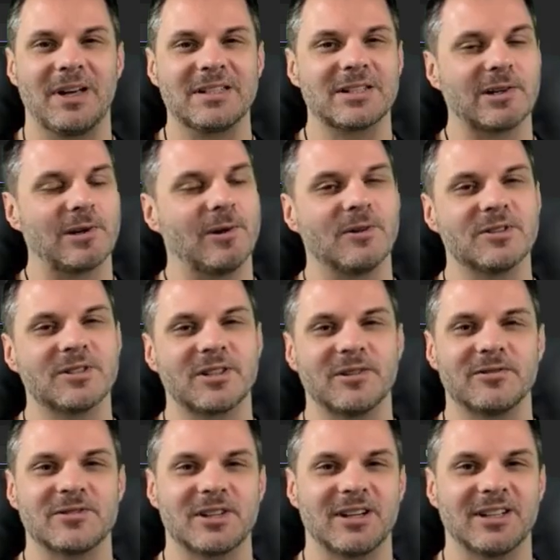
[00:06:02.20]
course
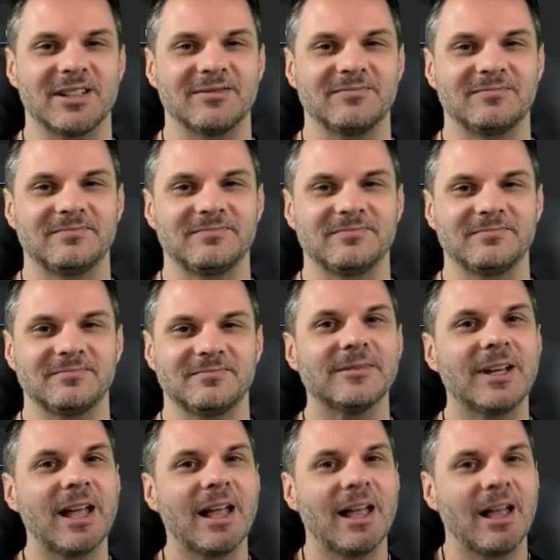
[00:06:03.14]
goes on.
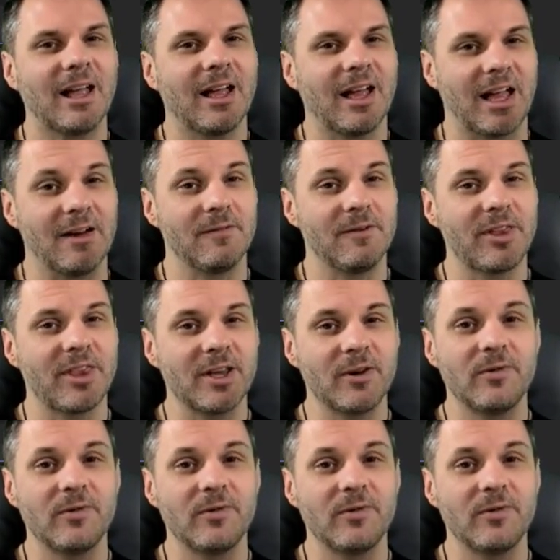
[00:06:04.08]
Everything